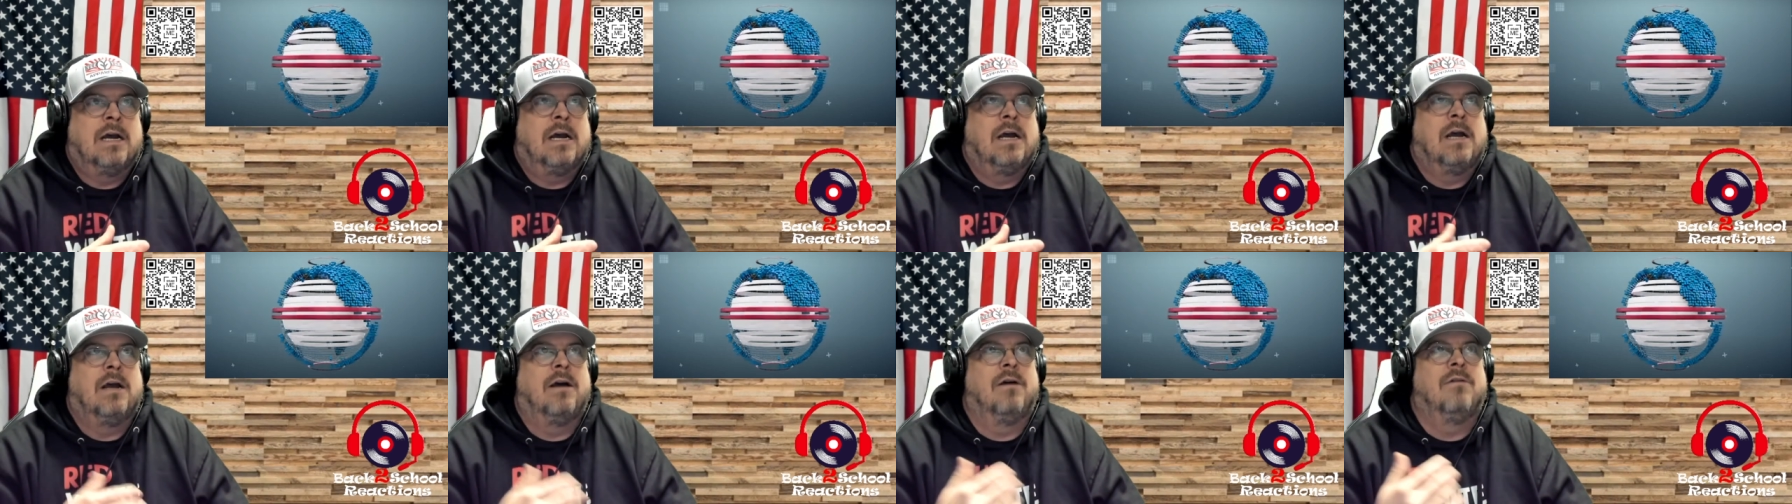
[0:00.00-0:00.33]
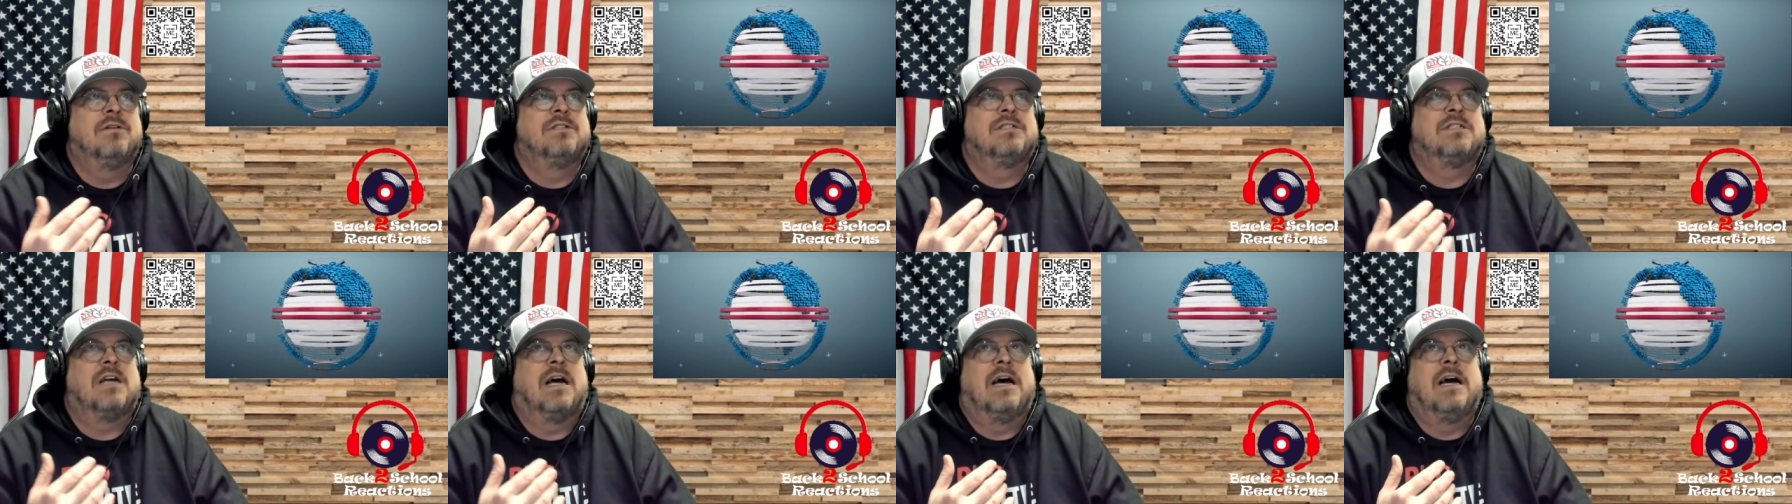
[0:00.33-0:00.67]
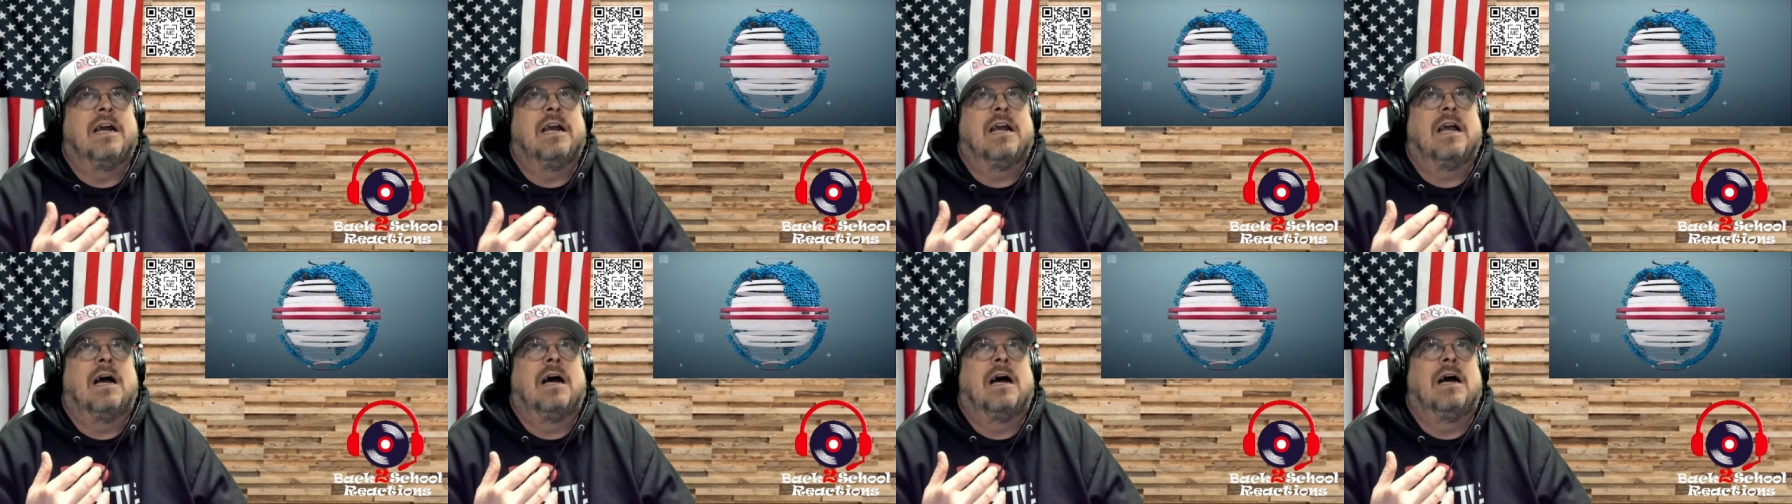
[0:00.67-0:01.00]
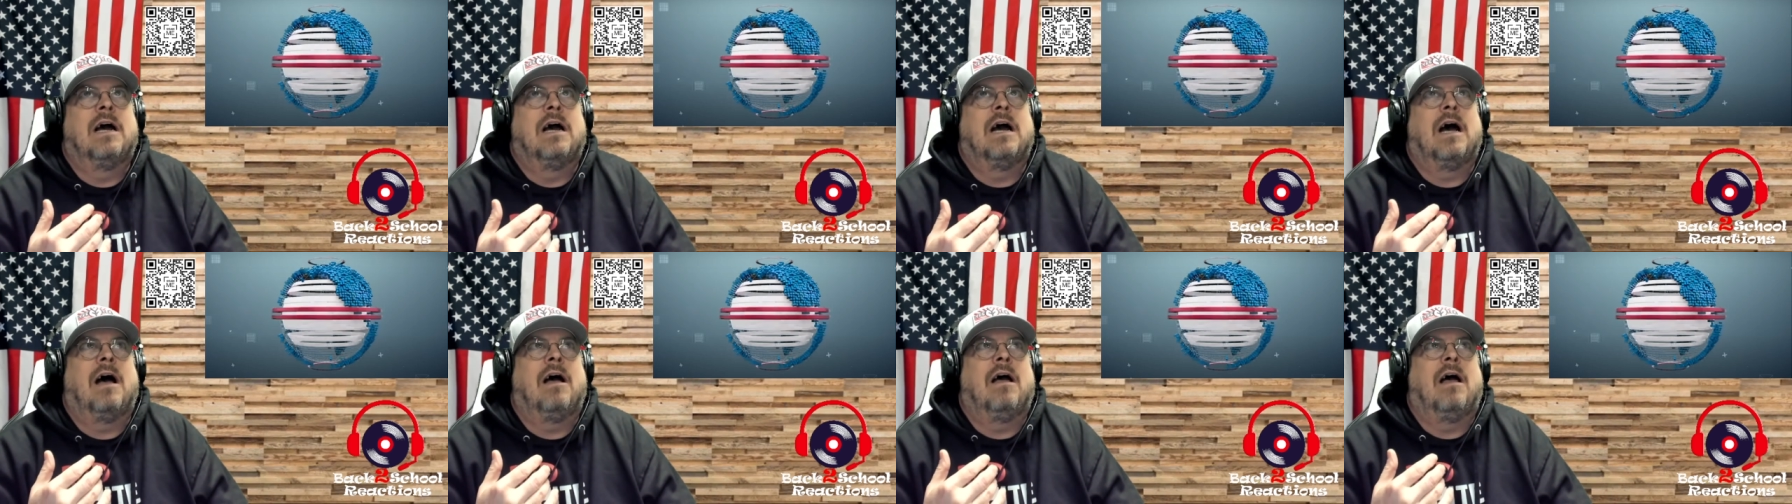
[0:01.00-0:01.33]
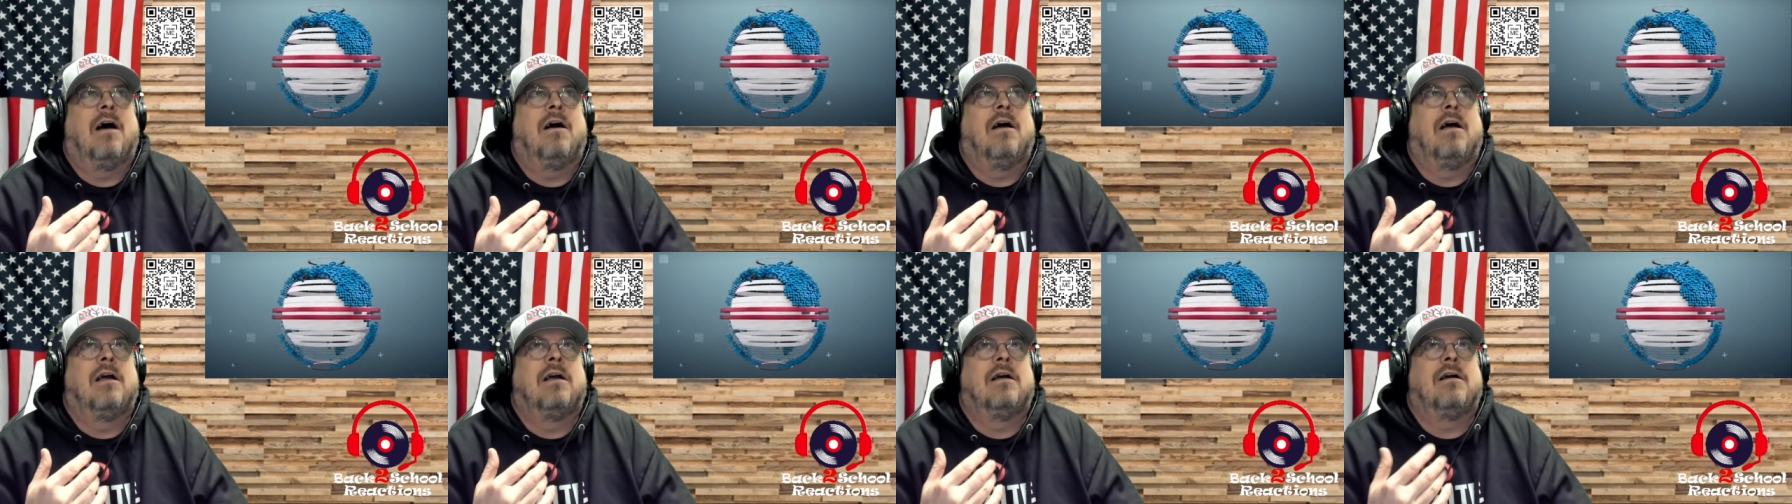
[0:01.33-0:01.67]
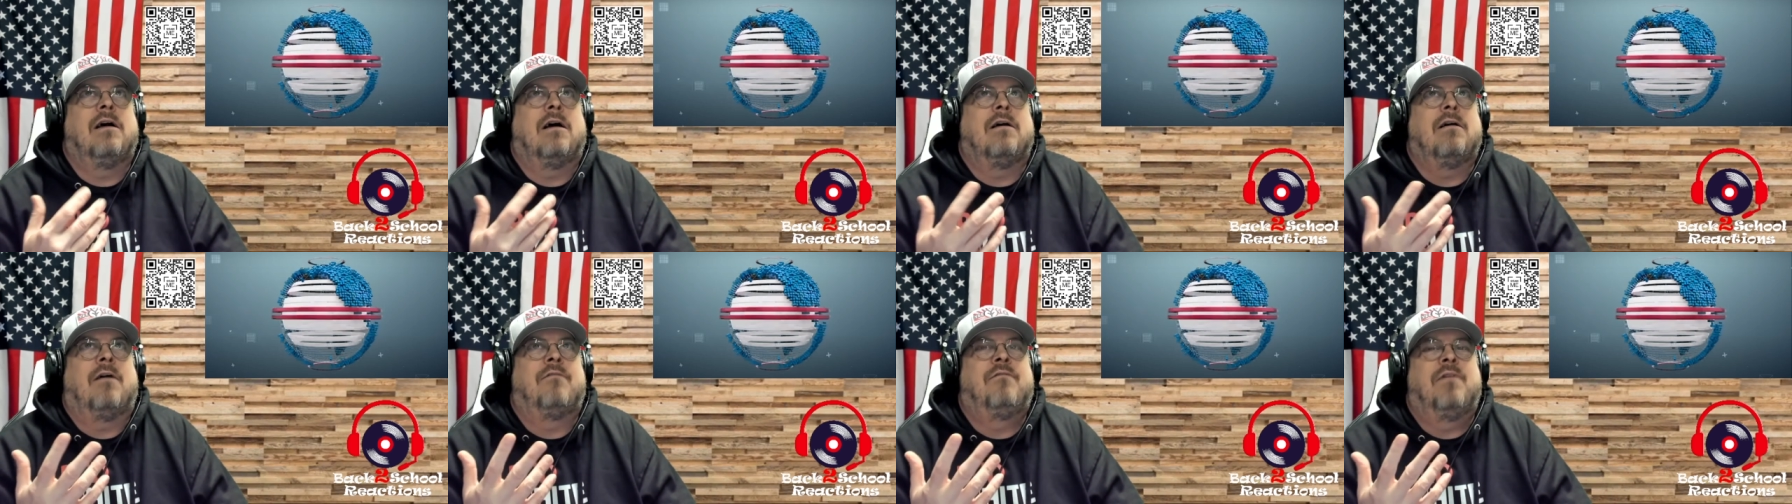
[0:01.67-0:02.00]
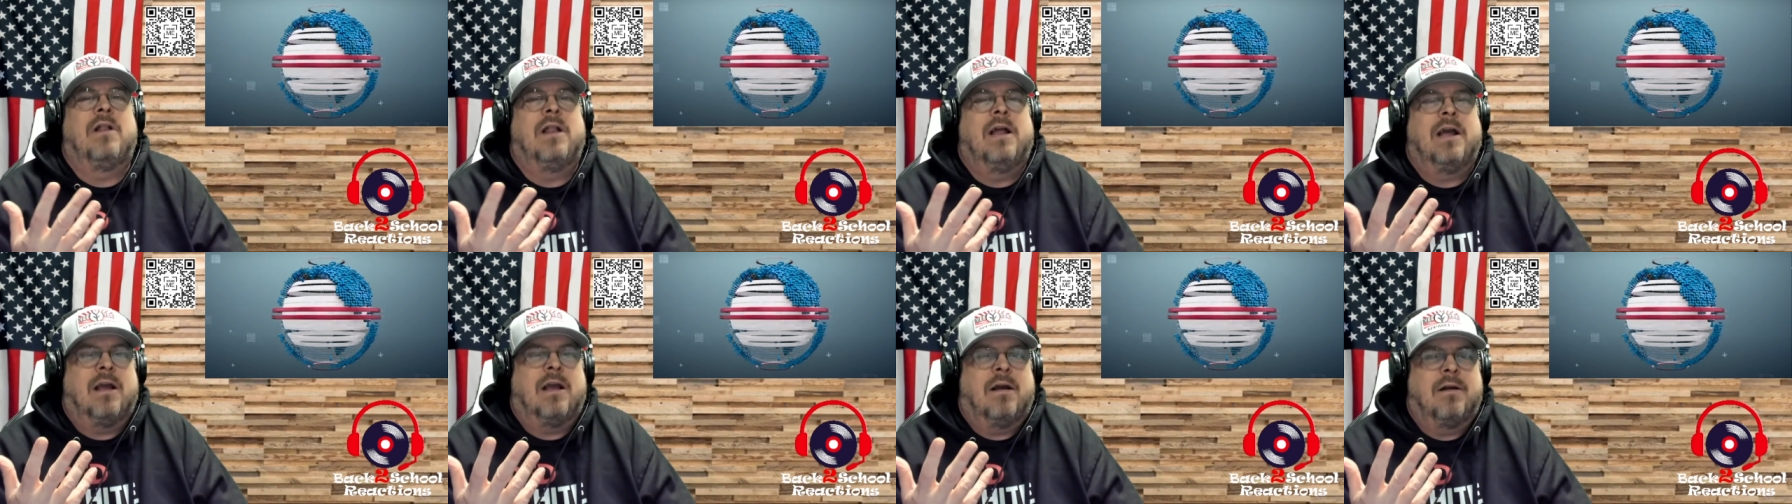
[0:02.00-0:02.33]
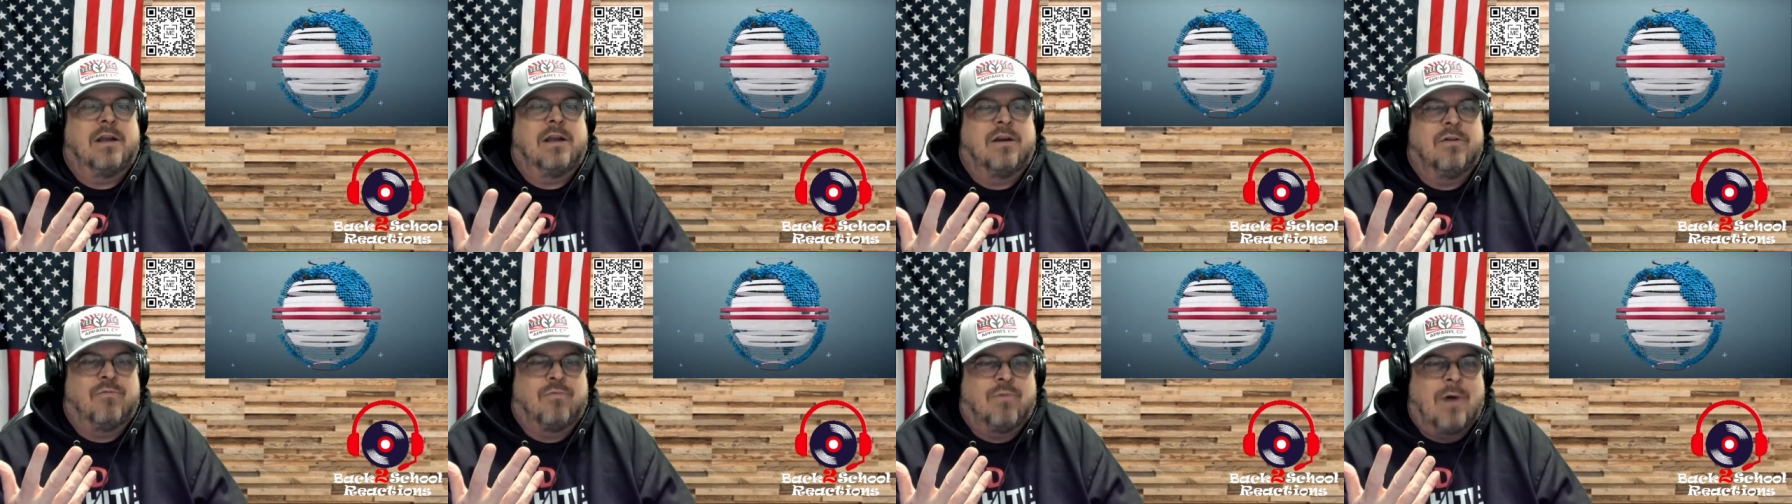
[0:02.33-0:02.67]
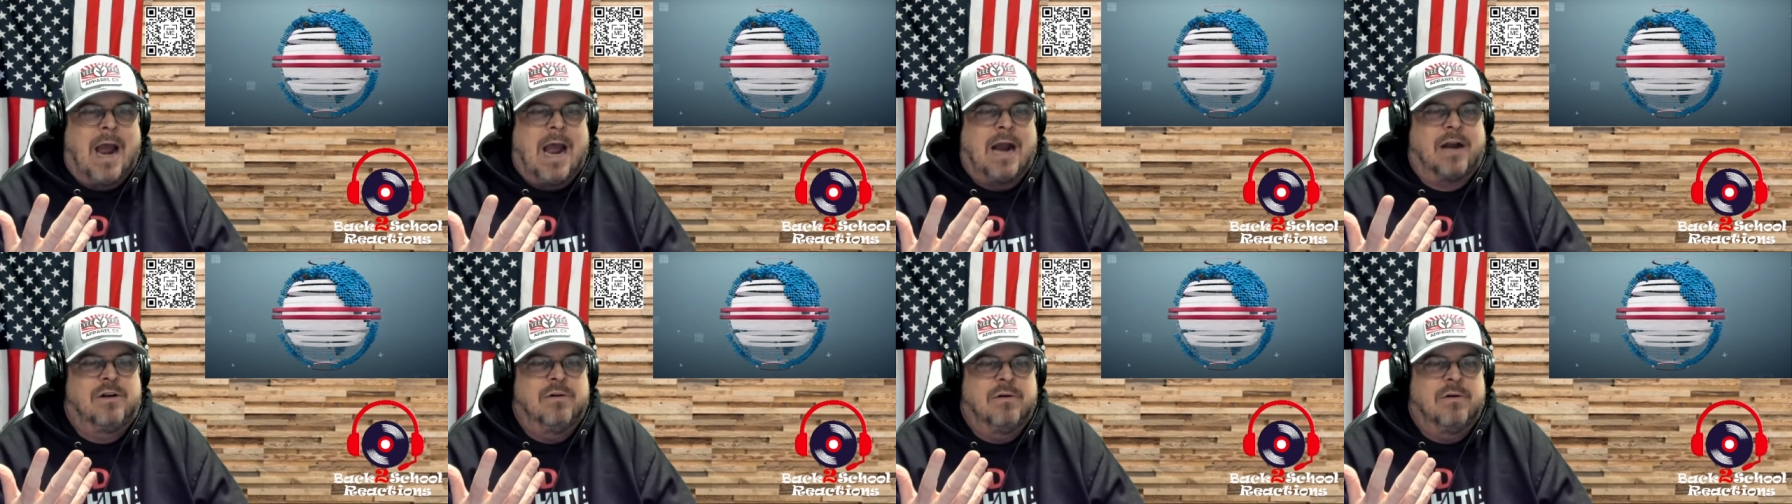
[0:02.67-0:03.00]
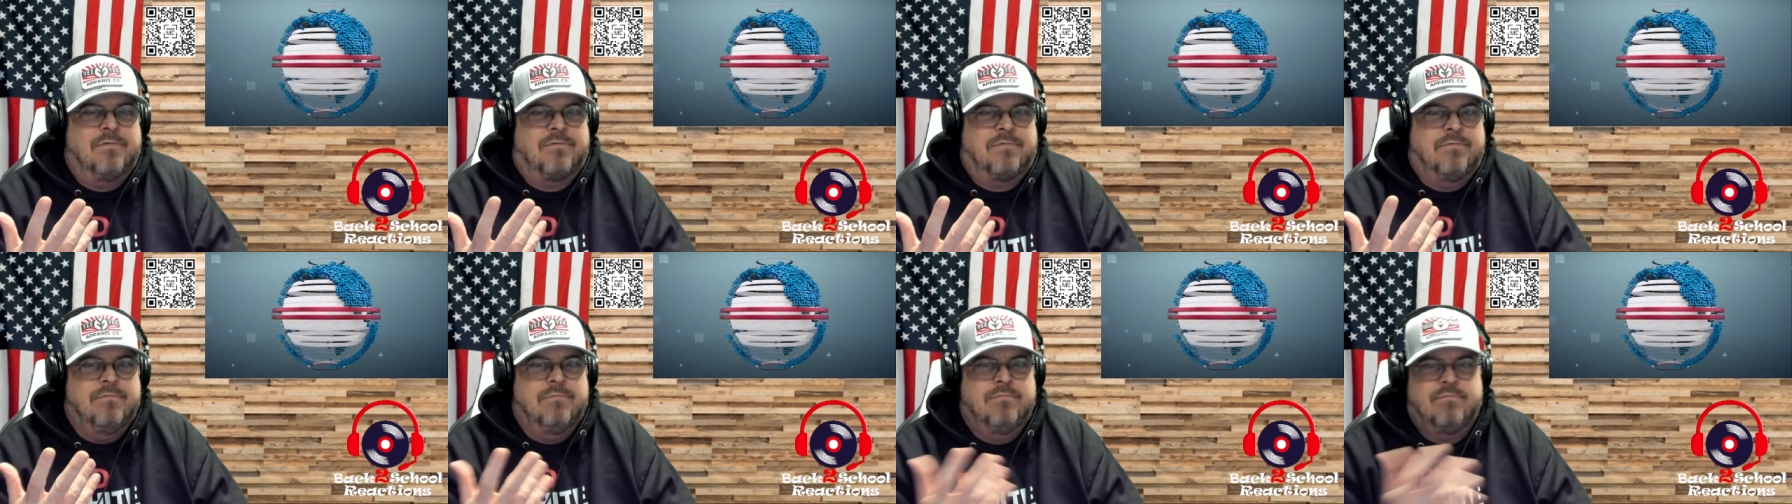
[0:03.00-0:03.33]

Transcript: It was like I I, felt like I could react to it